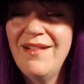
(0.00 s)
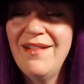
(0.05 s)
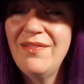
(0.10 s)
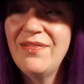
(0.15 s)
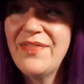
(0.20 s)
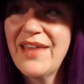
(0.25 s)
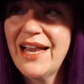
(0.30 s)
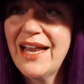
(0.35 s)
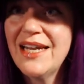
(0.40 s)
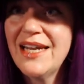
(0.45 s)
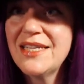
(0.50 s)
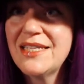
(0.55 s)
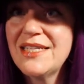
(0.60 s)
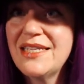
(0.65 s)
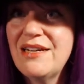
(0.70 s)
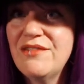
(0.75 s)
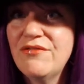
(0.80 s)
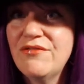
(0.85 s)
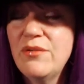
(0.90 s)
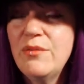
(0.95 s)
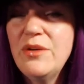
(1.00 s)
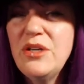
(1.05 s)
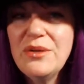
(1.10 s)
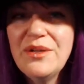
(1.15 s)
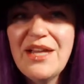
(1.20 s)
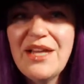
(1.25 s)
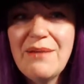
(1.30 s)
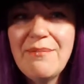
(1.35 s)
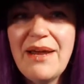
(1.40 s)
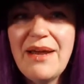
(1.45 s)
that kind of stuff. And we do a
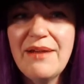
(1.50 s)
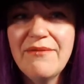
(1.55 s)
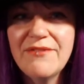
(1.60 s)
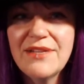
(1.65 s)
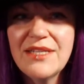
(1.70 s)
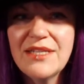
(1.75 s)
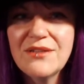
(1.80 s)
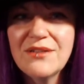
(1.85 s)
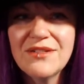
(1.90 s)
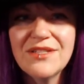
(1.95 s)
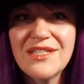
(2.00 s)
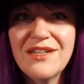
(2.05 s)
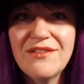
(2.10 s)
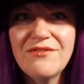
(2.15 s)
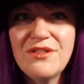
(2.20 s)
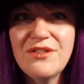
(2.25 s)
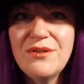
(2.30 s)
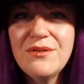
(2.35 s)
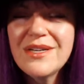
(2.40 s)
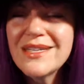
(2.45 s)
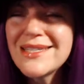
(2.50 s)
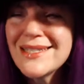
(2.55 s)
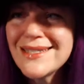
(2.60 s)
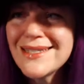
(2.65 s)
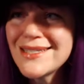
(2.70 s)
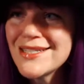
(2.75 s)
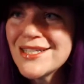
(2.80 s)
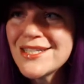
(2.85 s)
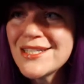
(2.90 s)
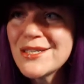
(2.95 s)
lot of metaphysical stuff too, because it
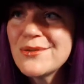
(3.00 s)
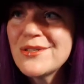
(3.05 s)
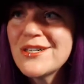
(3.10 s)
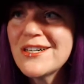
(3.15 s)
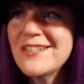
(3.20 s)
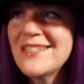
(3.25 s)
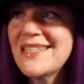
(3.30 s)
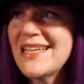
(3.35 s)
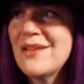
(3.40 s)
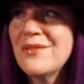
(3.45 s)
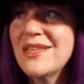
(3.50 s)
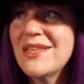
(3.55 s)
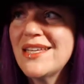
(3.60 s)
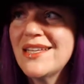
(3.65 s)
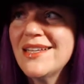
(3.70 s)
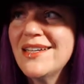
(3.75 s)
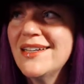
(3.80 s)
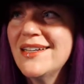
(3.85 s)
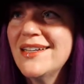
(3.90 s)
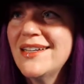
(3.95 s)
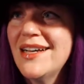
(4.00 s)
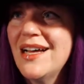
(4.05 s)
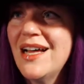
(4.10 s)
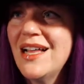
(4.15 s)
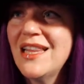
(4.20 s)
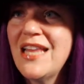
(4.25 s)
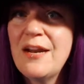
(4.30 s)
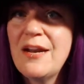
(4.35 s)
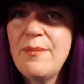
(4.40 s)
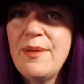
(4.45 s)
just so turns out that
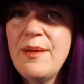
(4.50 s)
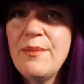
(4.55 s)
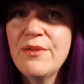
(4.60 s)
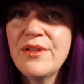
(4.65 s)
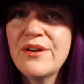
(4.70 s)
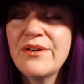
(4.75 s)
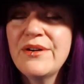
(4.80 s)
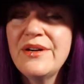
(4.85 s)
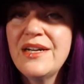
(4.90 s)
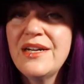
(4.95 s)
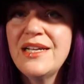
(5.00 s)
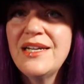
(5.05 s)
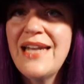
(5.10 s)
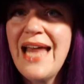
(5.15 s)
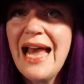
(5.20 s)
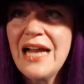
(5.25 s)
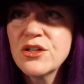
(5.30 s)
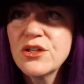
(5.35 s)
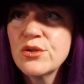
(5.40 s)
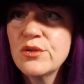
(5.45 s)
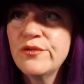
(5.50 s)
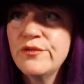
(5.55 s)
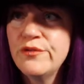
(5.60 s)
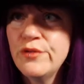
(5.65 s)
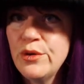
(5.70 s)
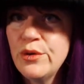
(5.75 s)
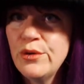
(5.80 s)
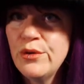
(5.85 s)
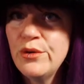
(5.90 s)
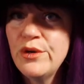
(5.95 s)
a lot of people that are into natural
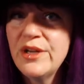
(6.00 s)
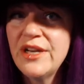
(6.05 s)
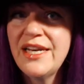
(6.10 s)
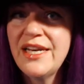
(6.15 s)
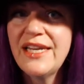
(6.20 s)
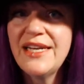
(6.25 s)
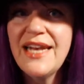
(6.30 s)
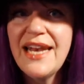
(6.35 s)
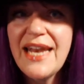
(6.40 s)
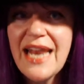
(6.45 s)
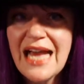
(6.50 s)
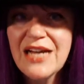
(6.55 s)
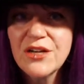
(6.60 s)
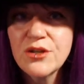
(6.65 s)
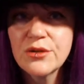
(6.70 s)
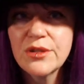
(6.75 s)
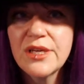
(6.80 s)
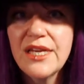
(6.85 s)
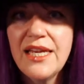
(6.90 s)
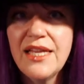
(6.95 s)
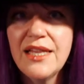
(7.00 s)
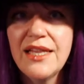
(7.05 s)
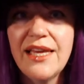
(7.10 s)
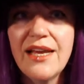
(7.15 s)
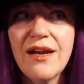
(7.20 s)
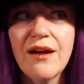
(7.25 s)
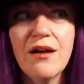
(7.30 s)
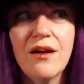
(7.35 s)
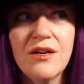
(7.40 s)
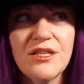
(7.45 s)
food and natural
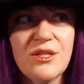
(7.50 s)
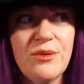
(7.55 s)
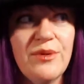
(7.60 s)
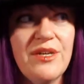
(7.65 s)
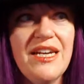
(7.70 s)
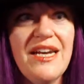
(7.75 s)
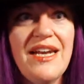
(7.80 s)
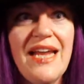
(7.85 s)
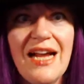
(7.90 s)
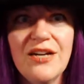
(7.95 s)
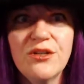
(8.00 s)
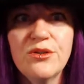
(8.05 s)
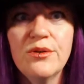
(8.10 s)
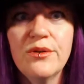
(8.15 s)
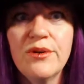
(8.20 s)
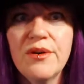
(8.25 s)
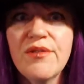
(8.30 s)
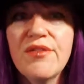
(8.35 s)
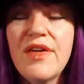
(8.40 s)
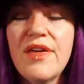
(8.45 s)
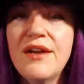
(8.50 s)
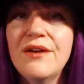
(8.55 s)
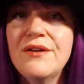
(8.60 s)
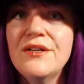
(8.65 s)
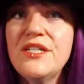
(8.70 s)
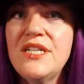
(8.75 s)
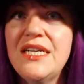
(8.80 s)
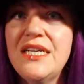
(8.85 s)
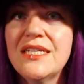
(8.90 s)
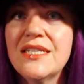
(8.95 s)
healing are also into natural earth
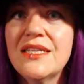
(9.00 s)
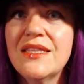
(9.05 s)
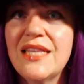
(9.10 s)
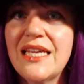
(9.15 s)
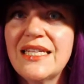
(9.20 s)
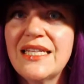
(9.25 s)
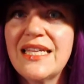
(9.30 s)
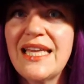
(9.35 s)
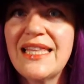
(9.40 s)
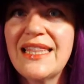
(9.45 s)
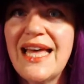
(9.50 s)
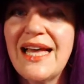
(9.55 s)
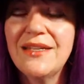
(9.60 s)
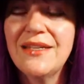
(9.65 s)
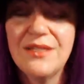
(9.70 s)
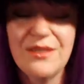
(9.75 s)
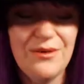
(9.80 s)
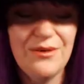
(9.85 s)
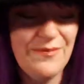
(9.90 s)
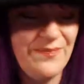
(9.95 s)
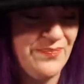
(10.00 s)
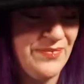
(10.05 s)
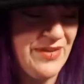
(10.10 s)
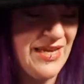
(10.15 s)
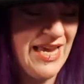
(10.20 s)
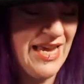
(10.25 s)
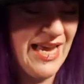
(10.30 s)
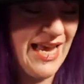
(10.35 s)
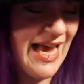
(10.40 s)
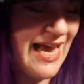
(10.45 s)
energies and things like that. So
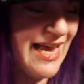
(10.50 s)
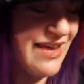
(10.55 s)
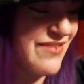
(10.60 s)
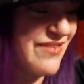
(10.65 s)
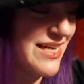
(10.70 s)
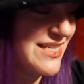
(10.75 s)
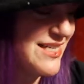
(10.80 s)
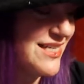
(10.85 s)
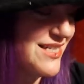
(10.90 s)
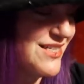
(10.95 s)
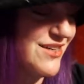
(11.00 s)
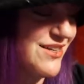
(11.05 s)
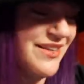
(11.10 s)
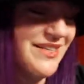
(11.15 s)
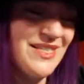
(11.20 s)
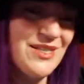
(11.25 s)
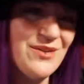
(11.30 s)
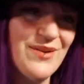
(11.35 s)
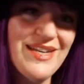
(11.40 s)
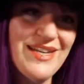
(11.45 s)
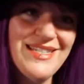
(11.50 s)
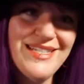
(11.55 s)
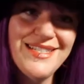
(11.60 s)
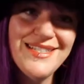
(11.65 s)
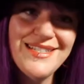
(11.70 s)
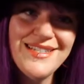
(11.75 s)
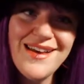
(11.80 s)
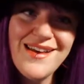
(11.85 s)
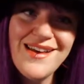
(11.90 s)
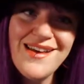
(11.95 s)
I have access to all this great
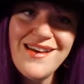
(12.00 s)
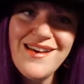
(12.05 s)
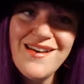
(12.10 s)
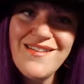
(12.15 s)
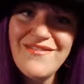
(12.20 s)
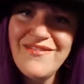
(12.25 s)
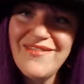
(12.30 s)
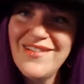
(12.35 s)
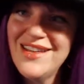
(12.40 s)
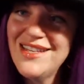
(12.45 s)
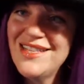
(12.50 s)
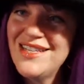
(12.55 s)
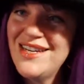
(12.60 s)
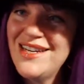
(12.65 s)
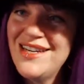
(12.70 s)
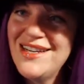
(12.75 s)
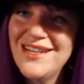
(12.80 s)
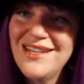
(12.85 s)
stuff, and